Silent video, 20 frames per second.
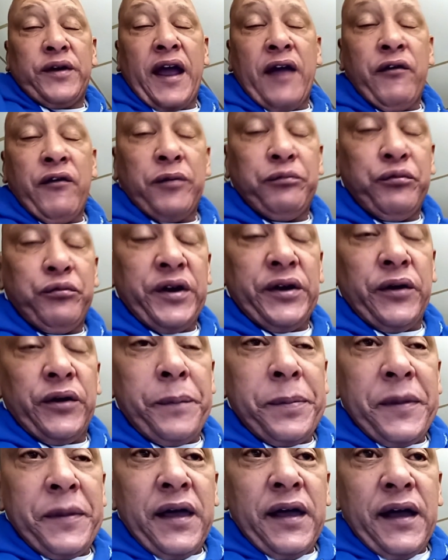Eric Brittle,
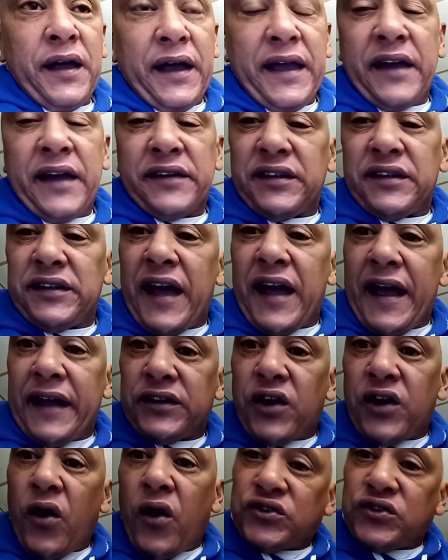he has a line
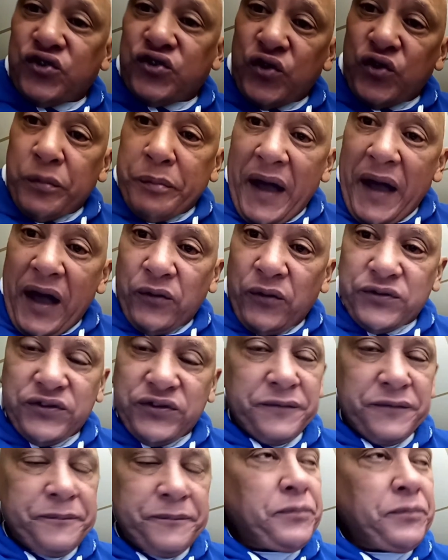called True Bounce.
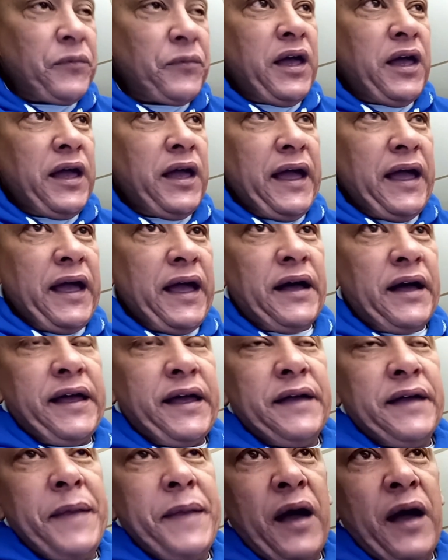And
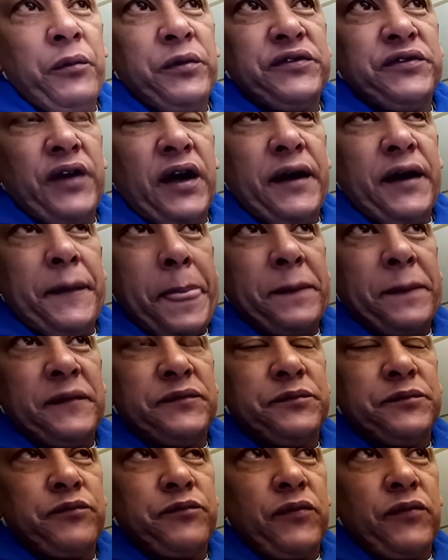again, that was
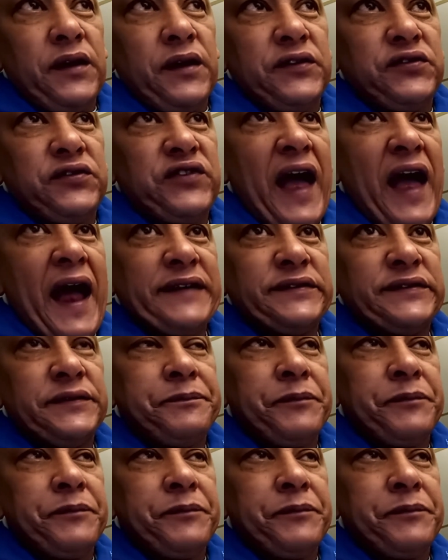started